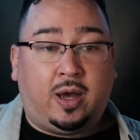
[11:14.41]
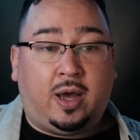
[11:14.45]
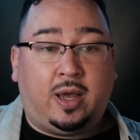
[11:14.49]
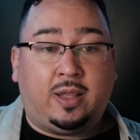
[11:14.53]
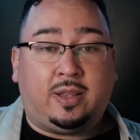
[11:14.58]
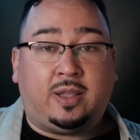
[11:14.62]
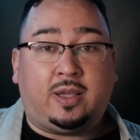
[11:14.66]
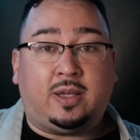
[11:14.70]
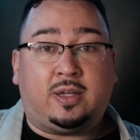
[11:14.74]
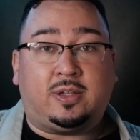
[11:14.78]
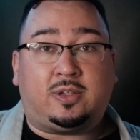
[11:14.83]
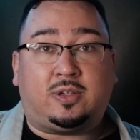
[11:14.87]
I
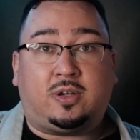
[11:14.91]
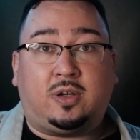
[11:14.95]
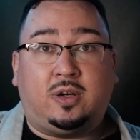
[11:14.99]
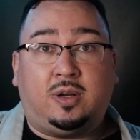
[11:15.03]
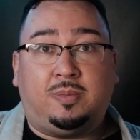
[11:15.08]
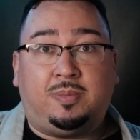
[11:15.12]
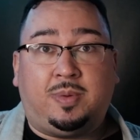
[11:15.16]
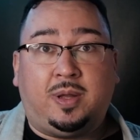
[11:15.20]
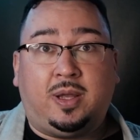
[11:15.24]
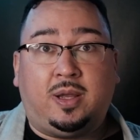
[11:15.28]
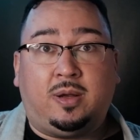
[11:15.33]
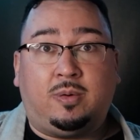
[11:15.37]
think it's going to
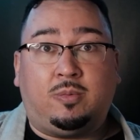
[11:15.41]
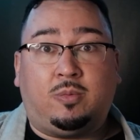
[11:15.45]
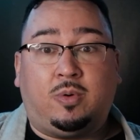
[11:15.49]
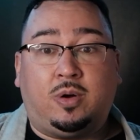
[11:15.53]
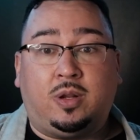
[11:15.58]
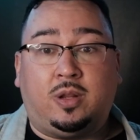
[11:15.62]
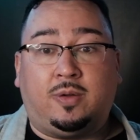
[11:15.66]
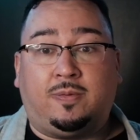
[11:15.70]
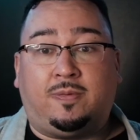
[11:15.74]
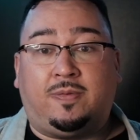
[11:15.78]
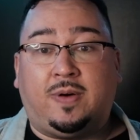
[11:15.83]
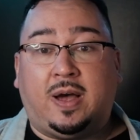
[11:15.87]
be one of
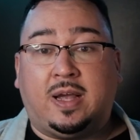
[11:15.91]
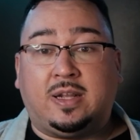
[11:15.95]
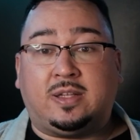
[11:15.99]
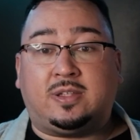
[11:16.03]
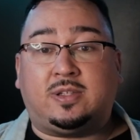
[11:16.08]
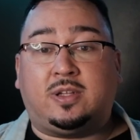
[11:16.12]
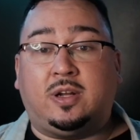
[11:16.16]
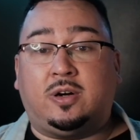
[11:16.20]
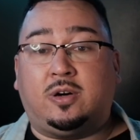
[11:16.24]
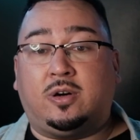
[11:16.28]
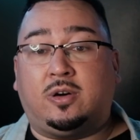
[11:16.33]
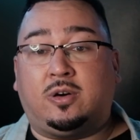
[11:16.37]
the fights
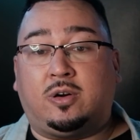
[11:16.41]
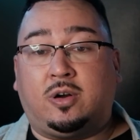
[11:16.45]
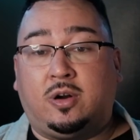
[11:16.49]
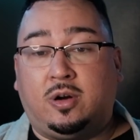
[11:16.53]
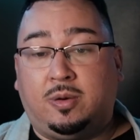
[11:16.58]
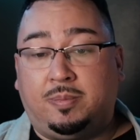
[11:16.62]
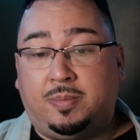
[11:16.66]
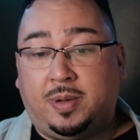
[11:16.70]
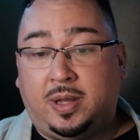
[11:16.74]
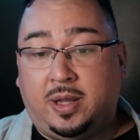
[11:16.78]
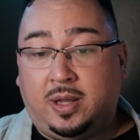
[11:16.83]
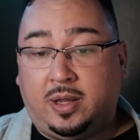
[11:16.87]
that are going to
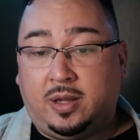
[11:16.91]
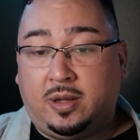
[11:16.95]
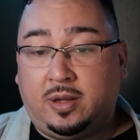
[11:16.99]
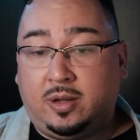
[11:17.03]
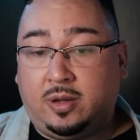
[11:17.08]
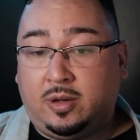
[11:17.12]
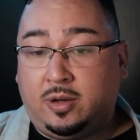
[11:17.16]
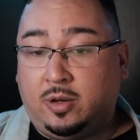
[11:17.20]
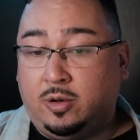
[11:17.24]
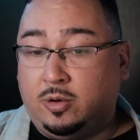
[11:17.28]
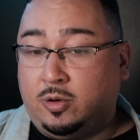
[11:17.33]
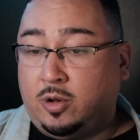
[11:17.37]
be,
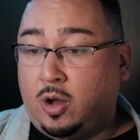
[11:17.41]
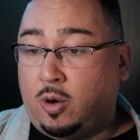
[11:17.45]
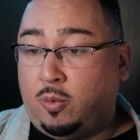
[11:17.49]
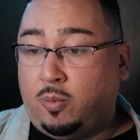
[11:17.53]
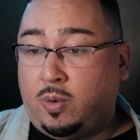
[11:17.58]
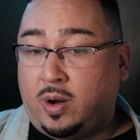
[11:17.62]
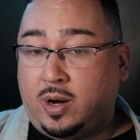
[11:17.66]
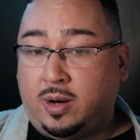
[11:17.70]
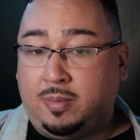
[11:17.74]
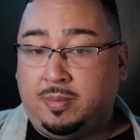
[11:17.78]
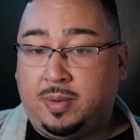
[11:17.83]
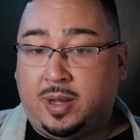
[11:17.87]
you don't
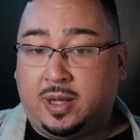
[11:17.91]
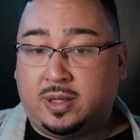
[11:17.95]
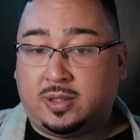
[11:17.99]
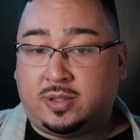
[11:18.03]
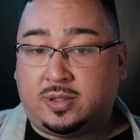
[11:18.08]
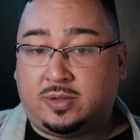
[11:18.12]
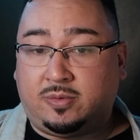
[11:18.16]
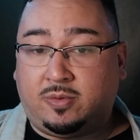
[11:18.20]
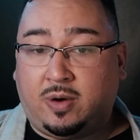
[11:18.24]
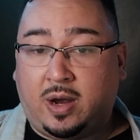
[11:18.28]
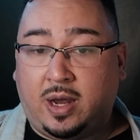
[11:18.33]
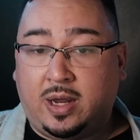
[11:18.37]
want to
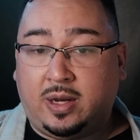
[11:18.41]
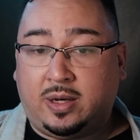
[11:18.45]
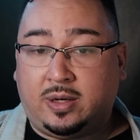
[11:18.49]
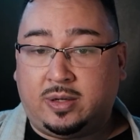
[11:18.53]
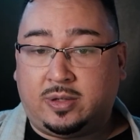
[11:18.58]
miss, right?